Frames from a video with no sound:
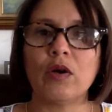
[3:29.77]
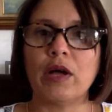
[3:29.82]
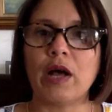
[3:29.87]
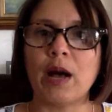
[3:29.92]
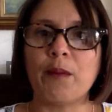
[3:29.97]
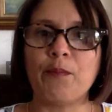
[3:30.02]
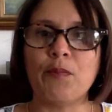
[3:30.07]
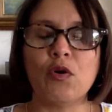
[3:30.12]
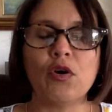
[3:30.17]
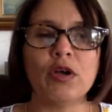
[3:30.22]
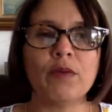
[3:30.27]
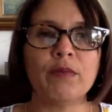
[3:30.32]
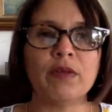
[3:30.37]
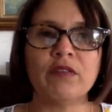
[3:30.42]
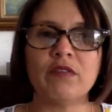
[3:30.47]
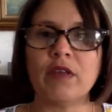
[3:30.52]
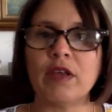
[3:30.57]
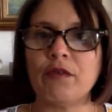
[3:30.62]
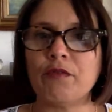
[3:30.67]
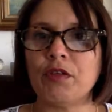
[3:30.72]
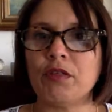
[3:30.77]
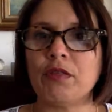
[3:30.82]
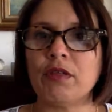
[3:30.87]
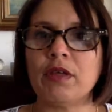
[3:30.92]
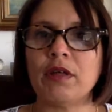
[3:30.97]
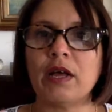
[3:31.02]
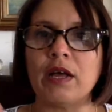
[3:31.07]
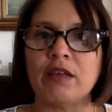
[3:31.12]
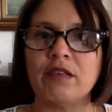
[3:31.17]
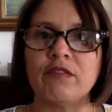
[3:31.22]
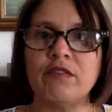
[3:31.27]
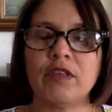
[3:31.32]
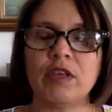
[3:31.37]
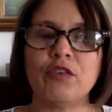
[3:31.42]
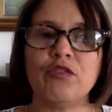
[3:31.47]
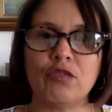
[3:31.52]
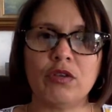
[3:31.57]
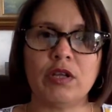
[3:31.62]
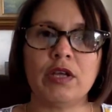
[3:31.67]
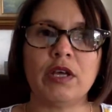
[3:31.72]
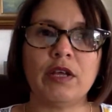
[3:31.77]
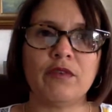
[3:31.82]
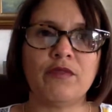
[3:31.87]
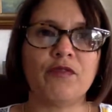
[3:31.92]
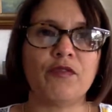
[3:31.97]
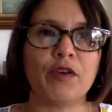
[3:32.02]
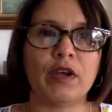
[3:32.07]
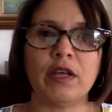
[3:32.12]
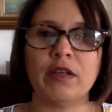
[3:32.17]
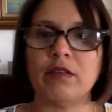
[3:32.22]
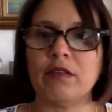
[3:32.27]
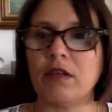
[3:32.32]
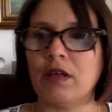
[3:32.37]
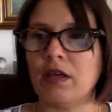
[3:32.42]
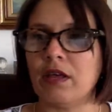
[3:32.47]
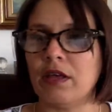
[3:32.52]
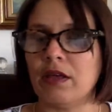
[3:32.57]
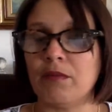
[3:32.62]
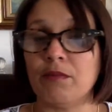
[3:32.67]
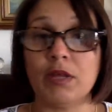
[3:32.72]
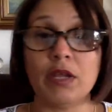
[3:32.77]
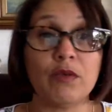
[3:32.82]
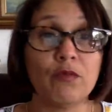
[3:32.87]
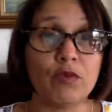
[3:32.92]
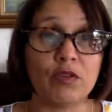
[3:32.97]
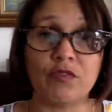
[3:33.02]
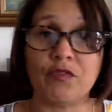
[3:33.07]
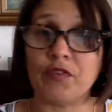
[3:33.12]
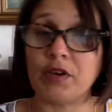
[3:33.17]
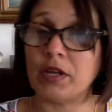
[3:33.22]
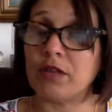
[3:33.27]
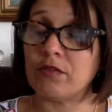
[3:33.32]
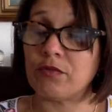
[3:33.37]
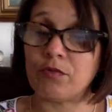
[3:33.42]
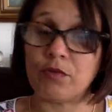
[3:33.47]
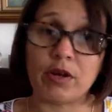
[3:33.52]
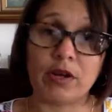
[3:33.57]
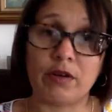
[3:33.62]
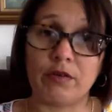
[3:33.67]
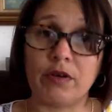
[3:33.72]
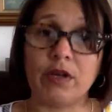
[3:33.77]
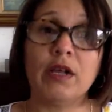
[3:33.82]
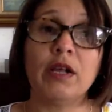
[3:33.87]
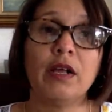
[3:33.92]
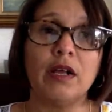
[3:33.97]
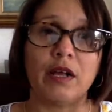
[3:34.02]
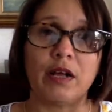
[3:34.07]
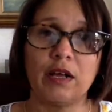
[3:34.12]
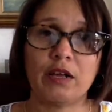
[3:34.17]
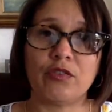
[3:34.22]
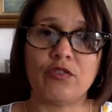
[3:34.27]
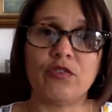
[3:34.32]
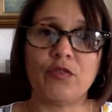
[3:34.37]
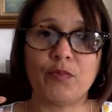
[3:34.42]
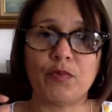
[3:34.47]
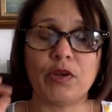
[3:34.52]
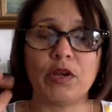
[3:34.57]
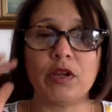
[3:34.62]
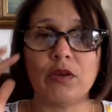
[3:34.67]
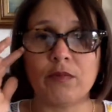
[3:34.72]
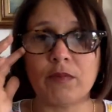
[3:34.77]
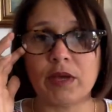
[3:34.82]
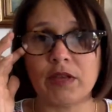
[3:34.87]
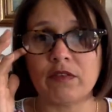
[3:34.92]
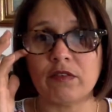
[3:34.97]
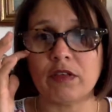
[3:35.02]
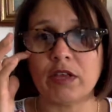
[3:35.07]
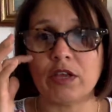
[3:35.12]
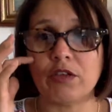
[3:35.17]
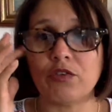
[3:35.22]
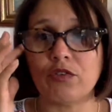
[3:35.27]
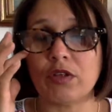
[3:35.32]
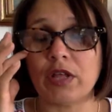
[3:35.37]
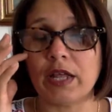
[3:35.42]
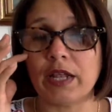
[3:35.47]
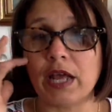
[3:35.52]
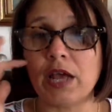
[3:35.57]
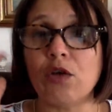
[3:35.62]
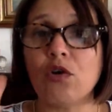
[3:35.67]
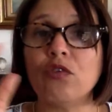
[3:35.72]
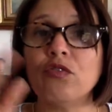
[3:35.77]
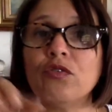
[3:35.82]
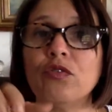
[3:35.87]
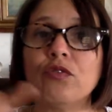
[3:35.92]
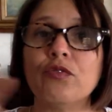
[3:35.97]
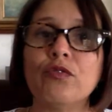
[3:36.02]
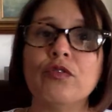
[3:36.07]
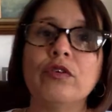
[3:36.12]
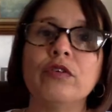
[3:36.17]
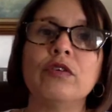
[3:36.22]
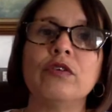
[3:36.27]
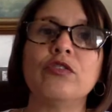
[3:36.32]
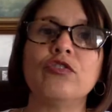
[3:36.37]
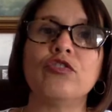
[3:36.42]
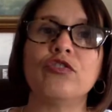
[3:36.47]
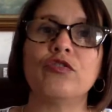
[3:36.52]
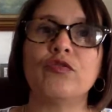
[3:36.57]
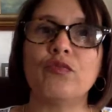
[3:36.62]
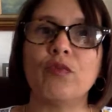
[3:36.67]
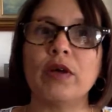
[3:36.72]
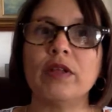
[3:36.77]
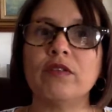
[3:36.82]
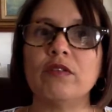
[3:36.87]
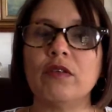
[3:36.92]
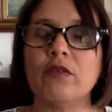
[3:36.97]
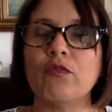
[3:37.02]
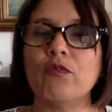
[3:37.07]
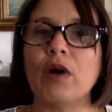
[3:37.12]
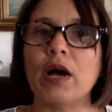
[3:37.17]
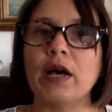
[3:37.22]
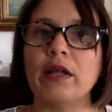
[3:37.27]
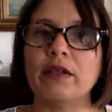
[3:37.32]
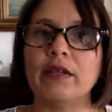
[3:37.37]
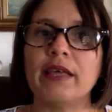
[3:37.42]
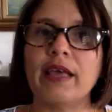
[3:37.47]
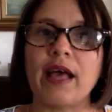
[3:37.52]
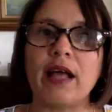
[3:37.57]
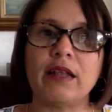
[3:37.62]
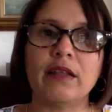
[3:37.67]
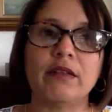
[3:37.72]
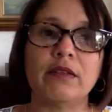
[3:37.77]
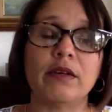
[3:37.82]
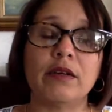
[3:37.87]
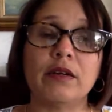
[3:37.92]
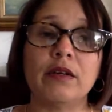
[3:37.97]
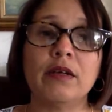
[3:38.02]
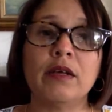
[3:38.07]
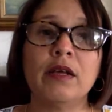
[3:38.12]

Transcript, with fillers: appointments everything i schedule it friend uh, meeting with friends whatever i just put it on my schedule and i also run just one one calendar